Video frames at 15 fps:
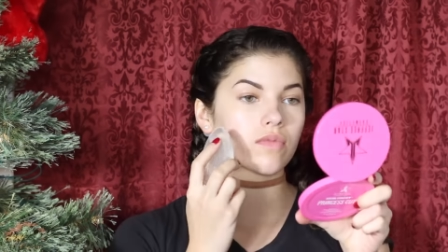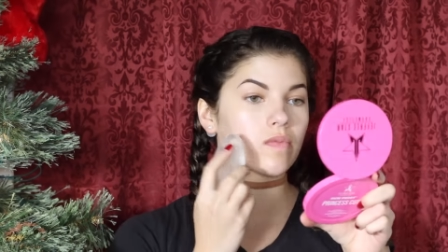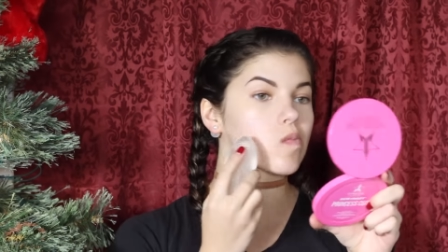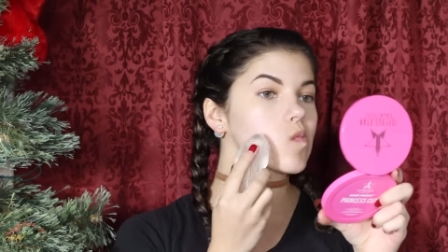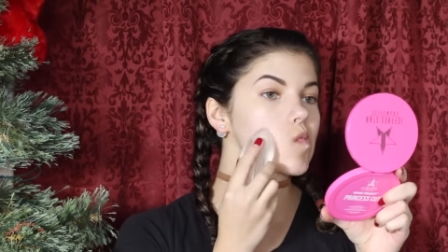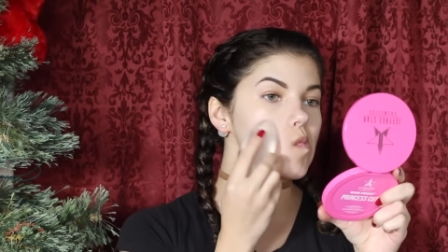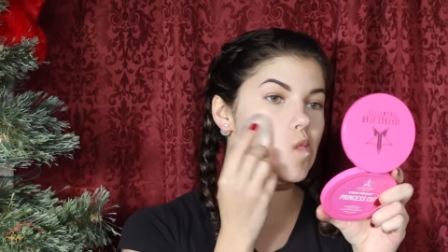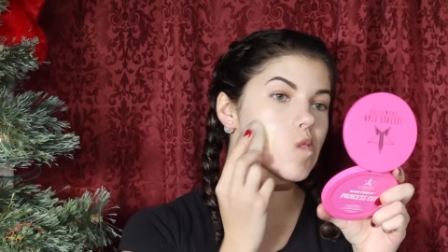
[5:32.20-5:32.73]
I don't
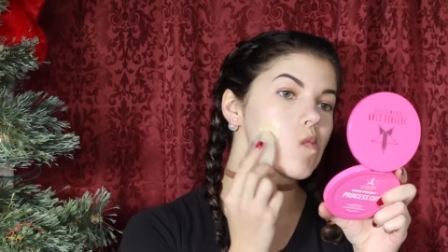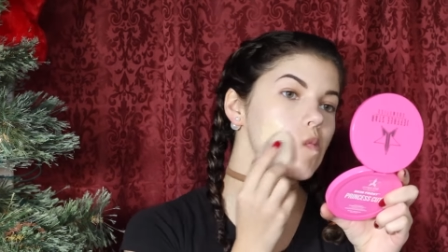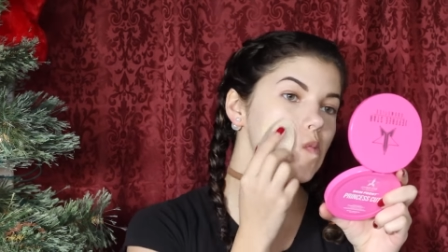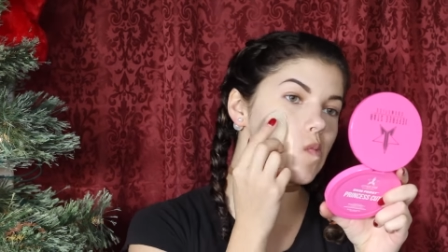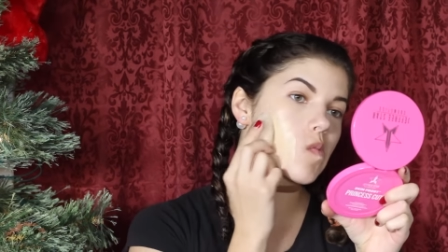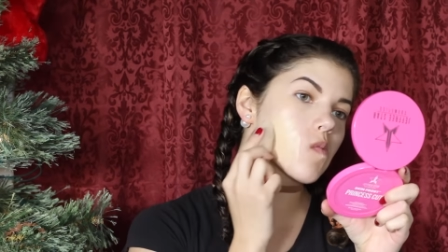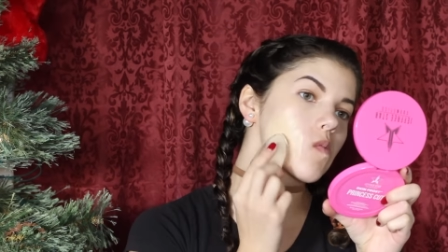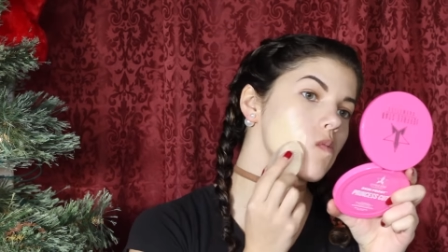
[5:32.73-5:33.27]
really
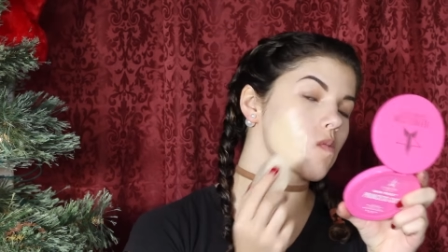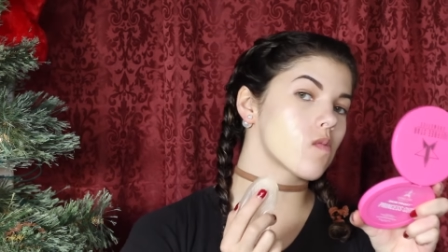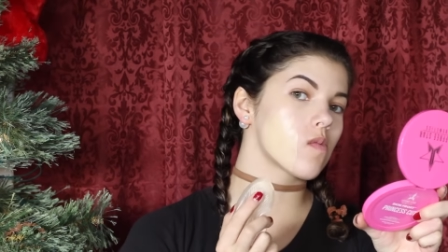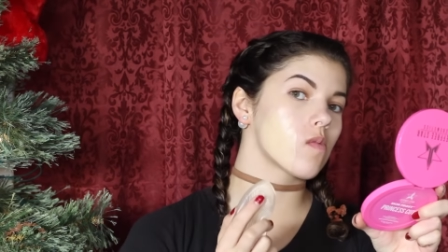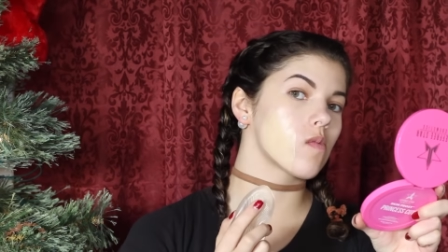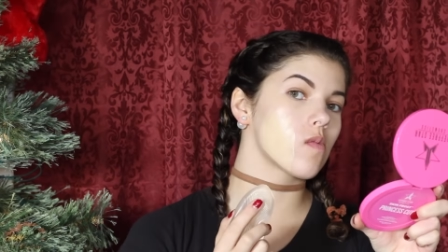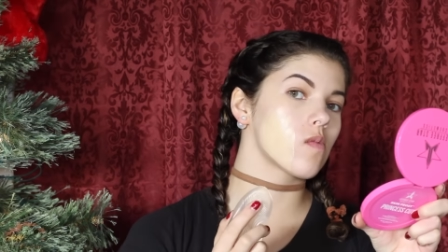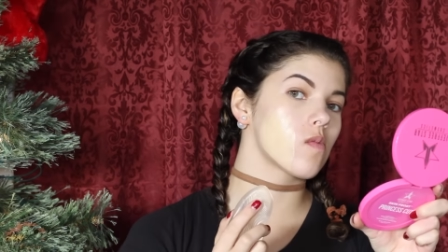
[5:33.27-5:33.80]
like know
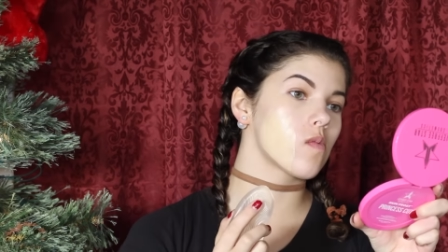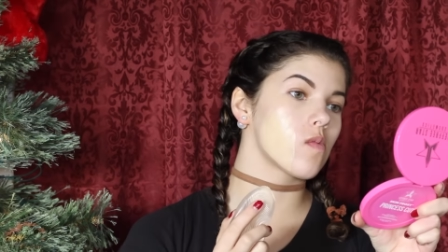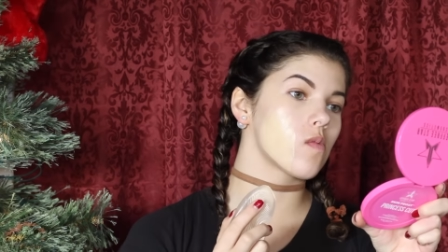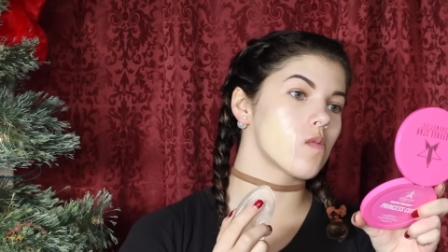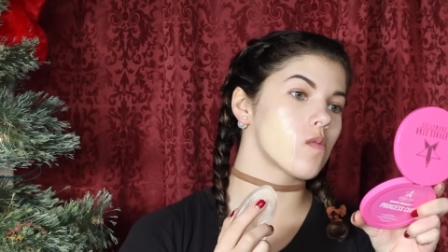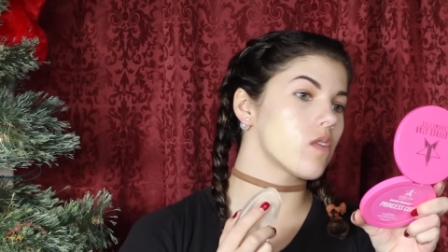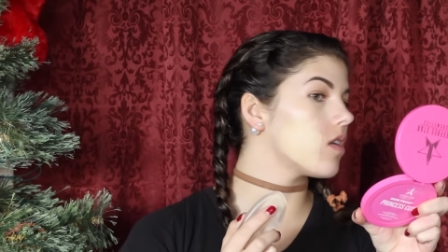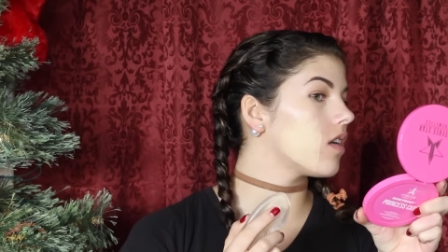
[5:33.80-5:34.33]
how much
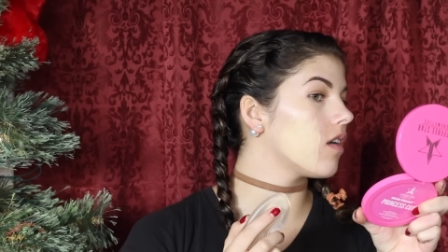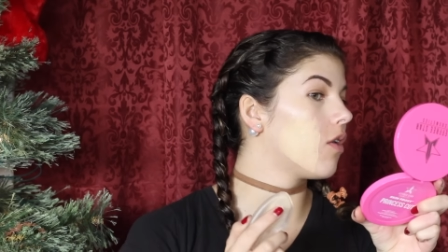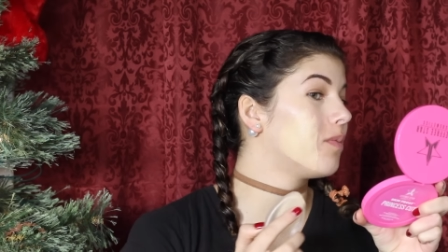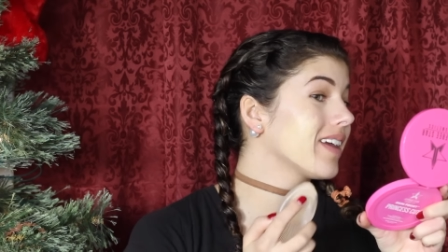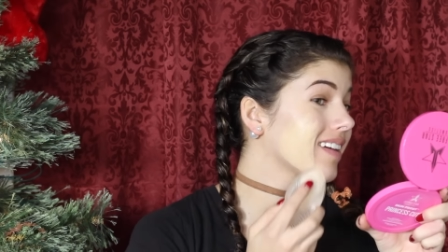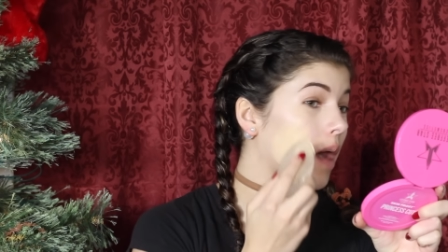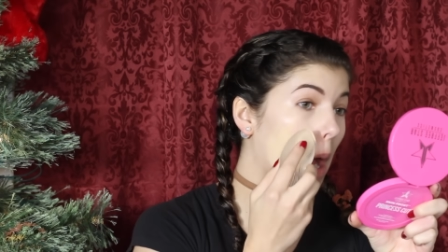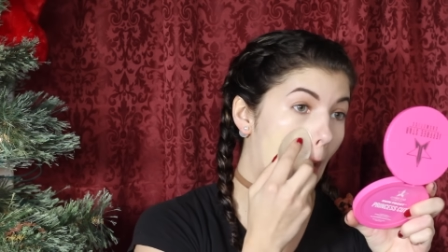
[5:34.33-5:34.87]
to
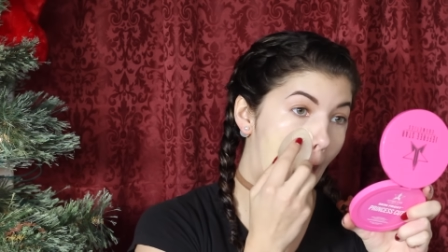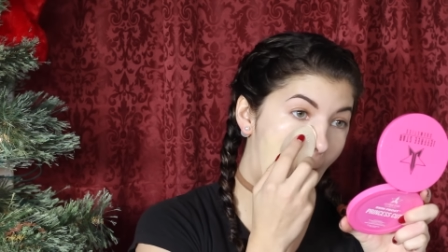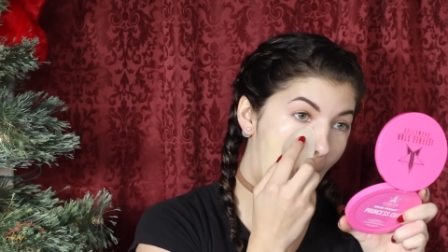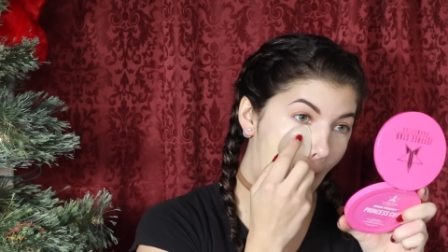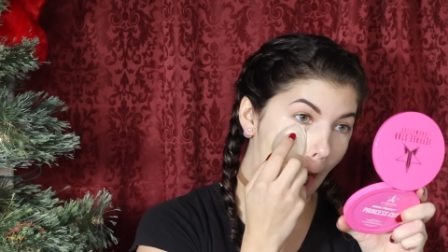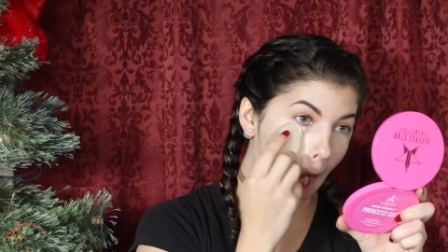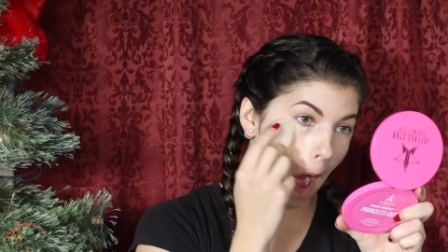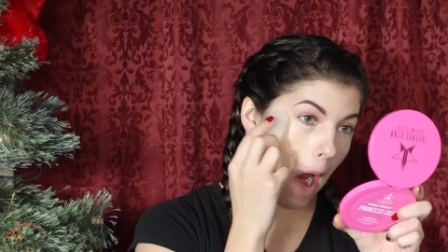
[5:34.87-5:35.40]
use, so I'm
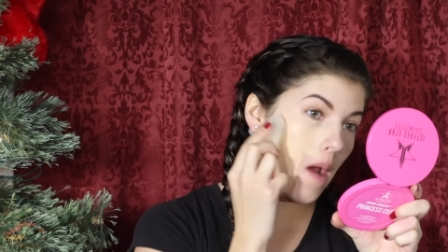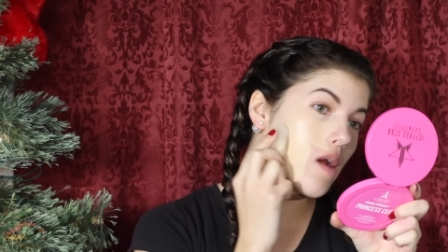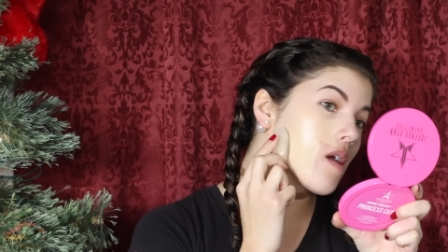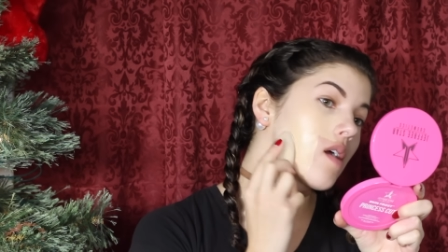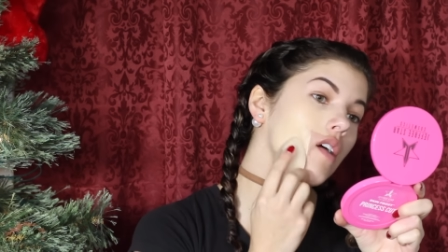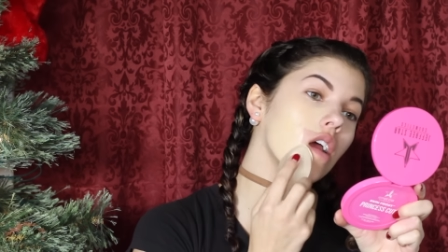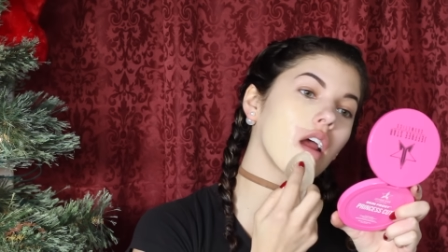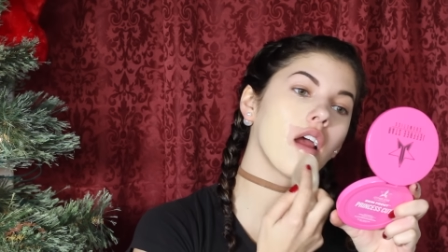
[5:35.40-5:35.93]
just
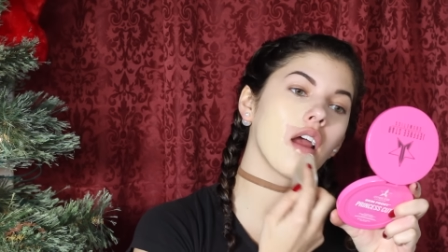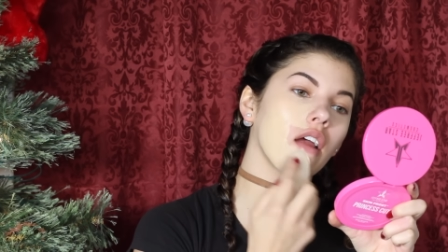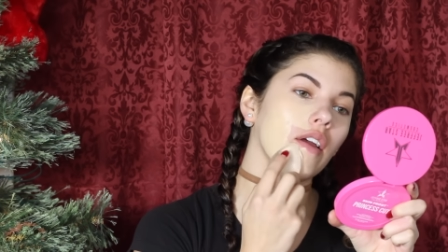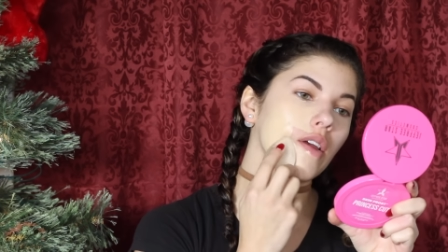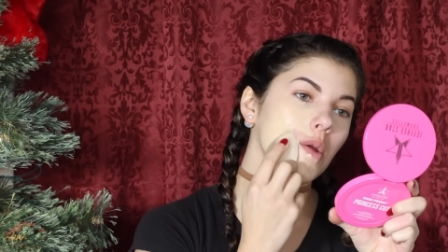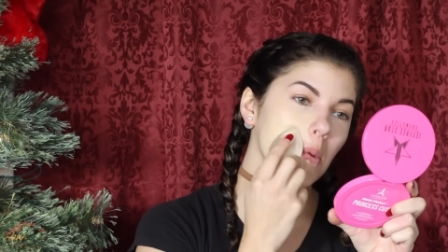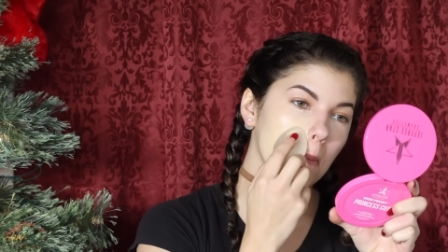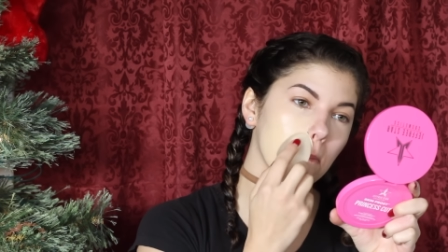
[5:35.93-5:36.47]
completely
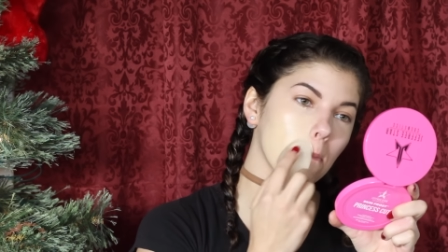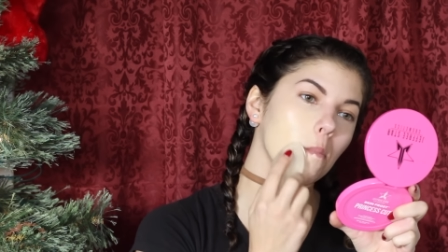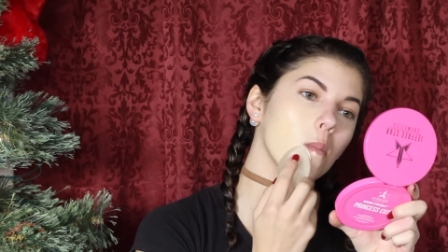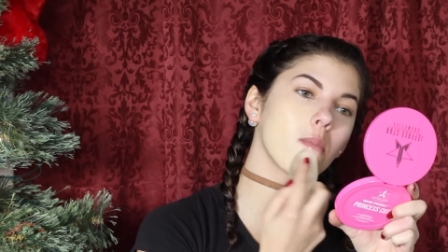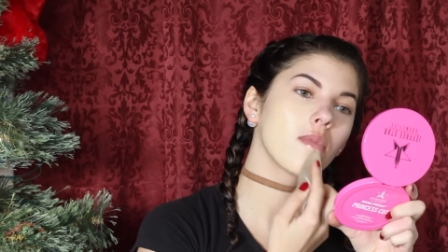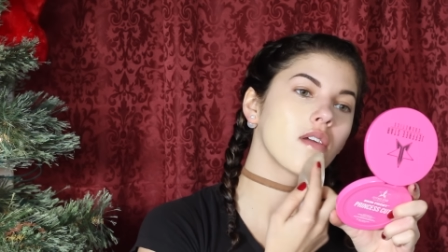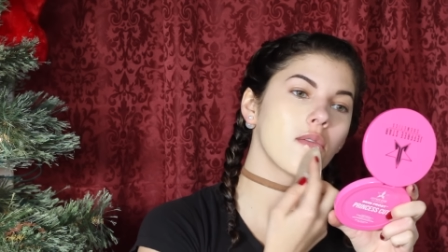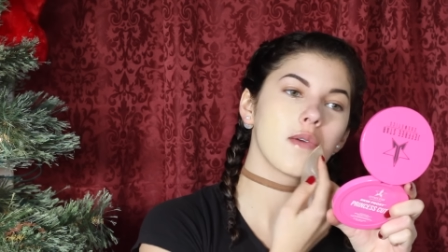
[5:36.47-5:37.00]
eyeballing it.